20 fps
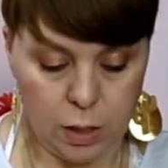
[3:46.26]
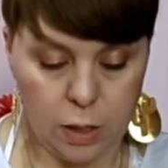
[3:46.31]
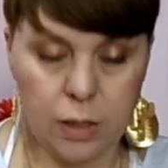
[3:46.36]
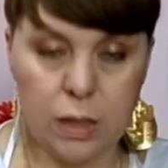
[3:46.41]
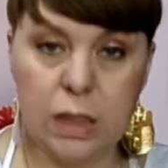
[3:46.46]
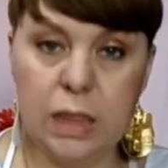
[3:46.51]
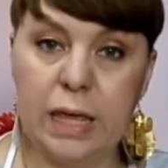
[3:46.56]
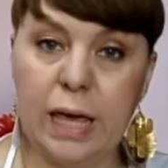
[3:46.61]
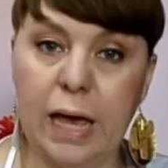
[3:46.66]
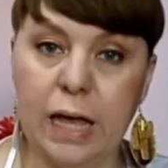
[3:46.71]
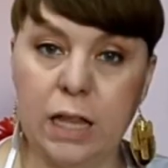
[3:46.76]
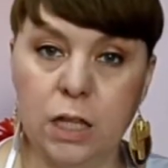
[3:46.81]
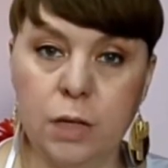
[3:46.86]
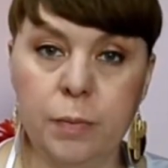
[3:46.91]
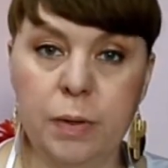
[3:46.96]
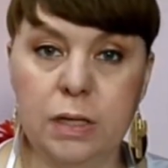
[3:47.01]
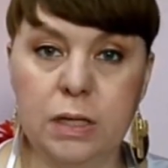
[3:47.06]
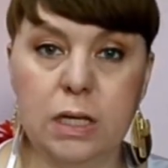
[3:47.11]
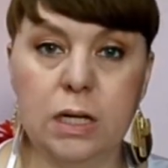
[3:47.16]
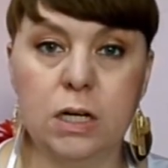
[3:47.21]
The
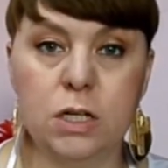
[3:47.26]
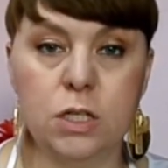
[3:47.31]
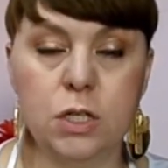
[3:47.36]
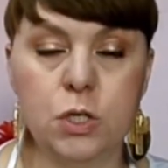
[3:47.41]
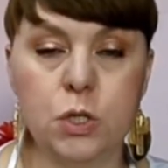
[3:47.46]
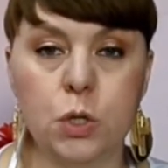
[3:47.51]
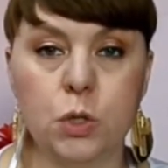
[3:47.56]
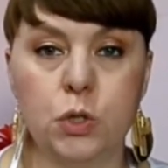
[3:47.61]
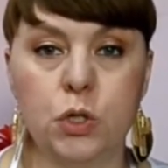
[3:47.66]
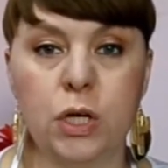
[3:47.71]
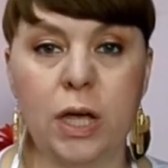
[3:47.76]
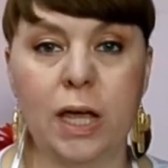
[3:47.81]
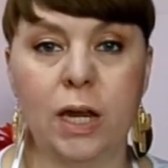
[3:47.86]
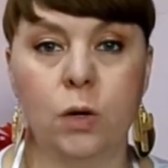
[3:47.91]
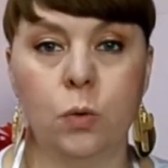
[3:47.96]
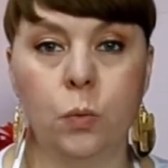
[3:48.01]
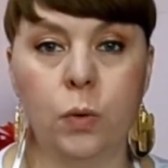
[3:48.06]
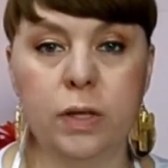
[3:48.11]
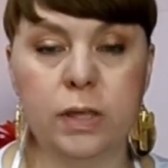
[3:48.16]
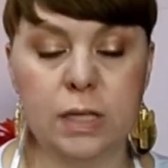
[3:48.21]
element that it's
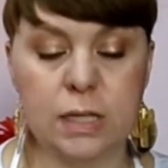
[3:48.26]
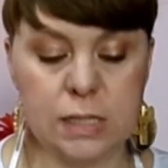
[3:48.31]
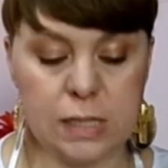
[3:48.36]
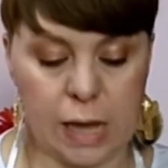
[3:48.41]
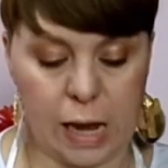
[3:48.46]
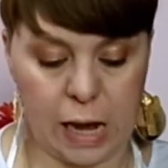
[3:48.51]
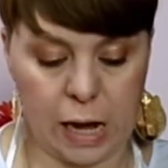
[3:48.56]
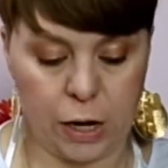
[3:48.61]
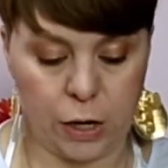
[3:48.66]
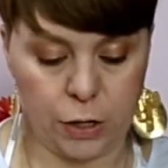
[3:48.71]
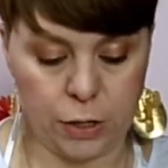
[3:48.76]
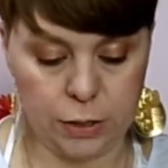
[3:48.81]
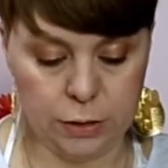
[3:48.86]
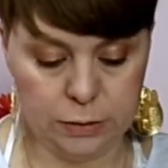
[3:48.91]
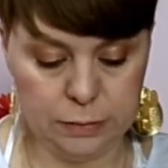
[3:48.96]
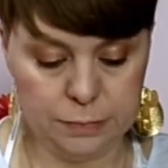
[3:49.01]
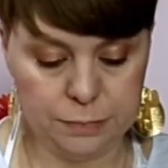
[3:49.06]
associated with is air.